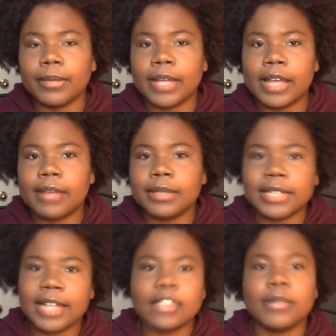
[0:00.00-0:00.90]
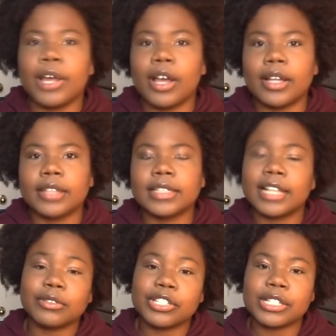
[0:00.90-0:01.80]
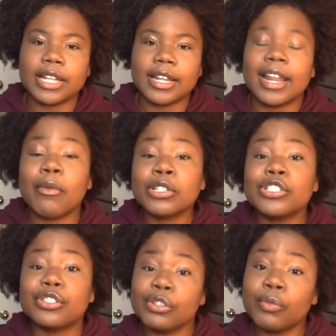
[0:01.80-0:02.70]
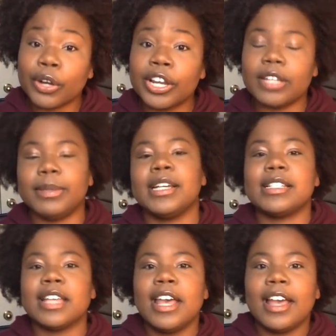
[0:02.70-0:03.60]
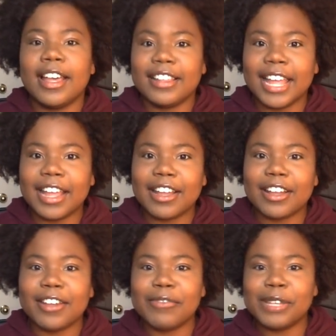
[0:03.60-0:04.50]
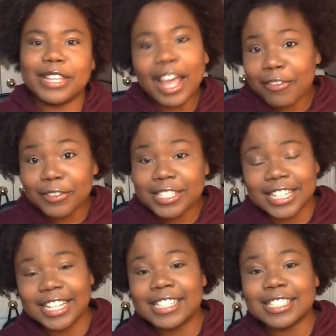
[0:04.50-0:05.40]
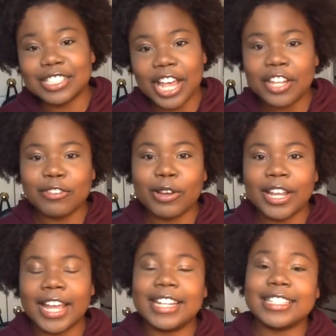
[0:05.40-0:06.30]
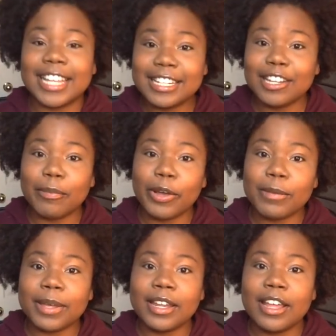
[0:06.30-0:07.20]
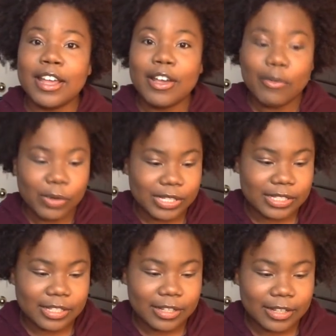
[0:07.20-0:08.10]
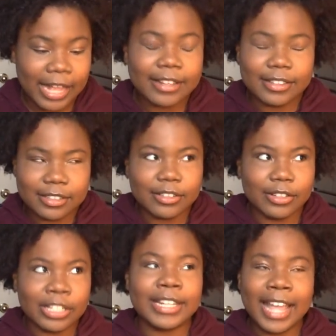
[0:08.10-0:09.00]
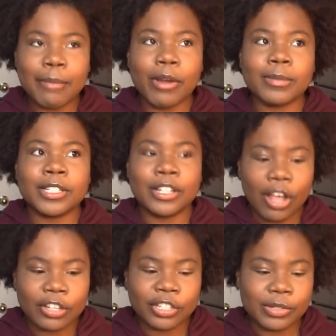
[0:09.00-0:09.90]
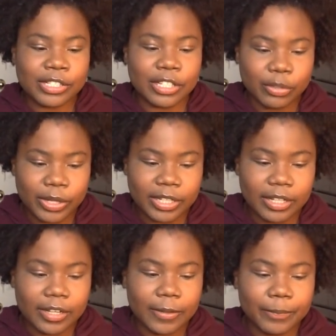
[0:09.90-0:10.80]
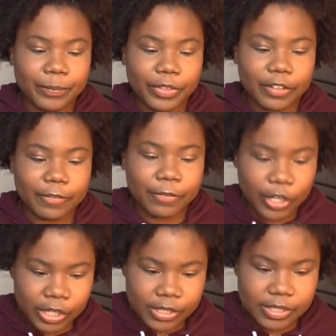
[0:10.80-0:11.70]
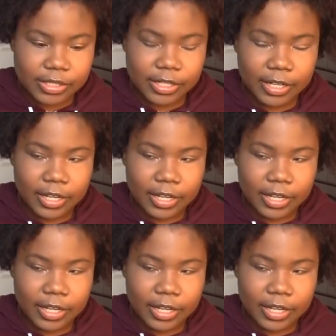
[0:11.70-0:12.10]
get him these antibiotics. And that's what she did. And I wasn't too worried, because like we left SickKids in January, and his kidney appointment was, and the day I brought him to the doctor was the 21st